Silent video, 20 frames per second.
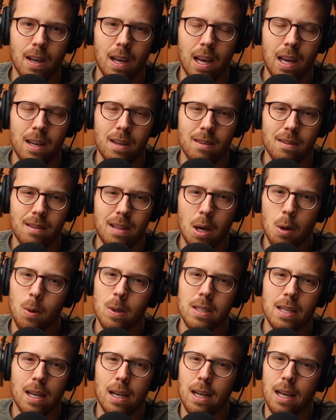And there
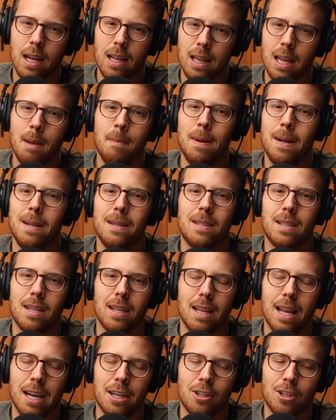was a limited
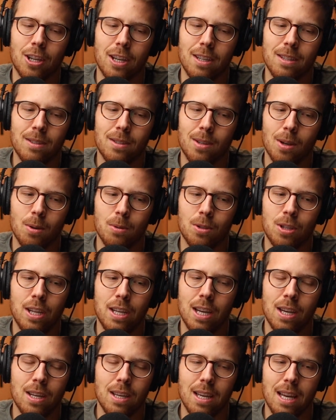selection, so she
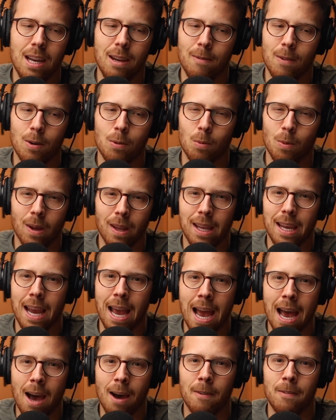didn't even really
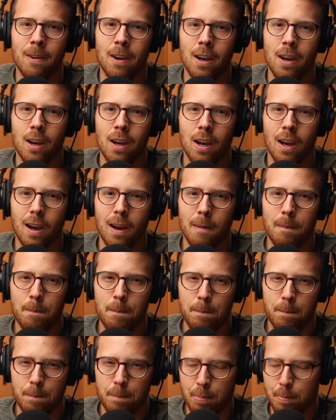have a
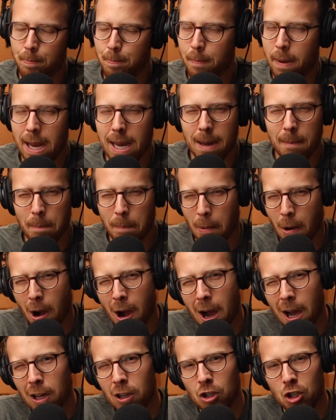big,
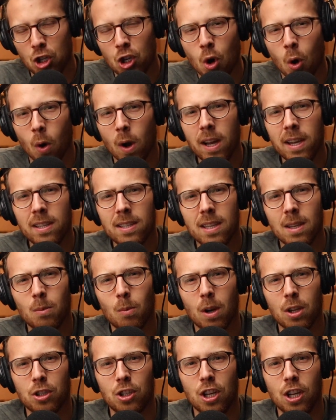broad choice in
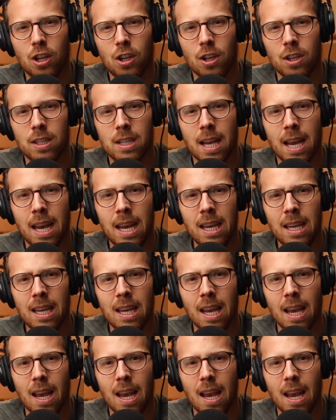what she could take.